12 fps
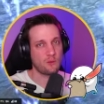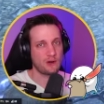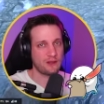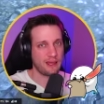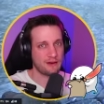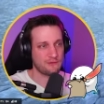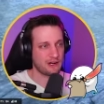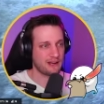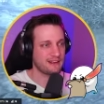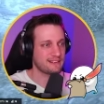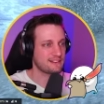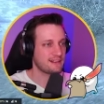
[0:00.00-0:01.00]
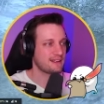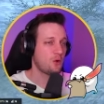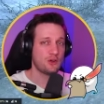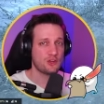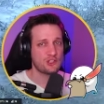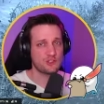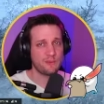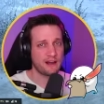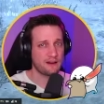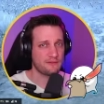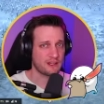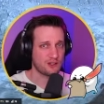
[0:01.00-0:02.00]
where you can very easily, or you could just buy
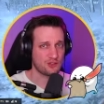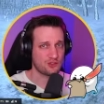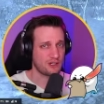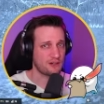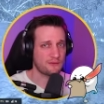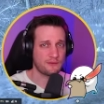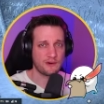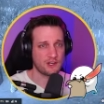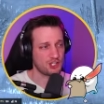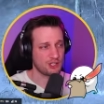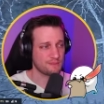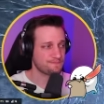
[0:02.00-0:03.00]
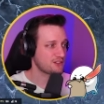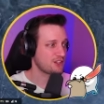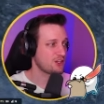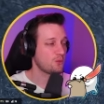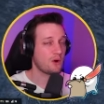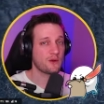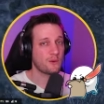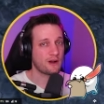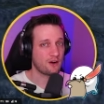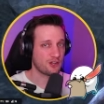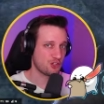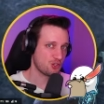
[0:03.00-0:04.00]
it off a guild trader for very very cheap. So you'd want to
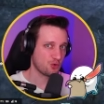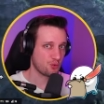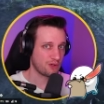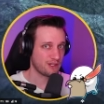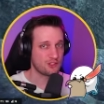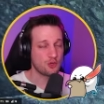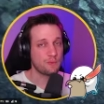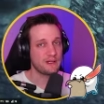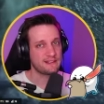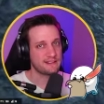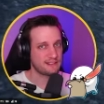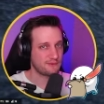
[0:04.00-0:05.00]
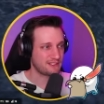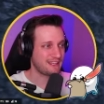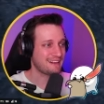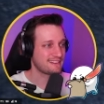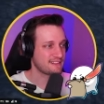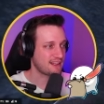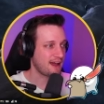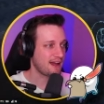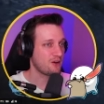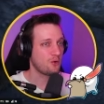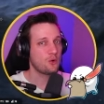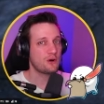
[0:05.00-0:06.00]
wear on your jewelry 2 pieces of Assassin's
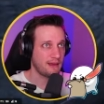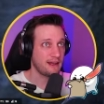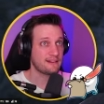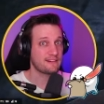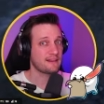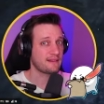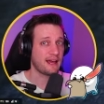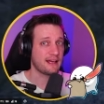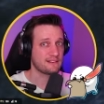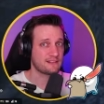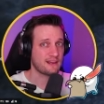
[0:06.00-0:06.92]
Guile or any set that has